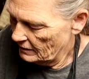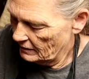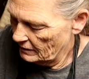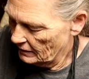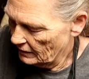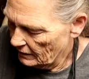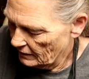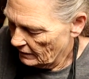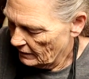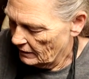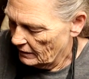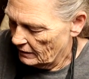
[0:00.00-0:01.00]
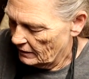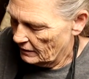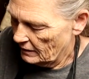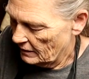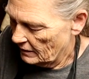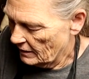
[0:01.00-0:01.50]

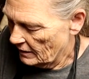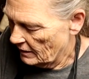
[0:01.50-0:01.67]
Nobody speaks.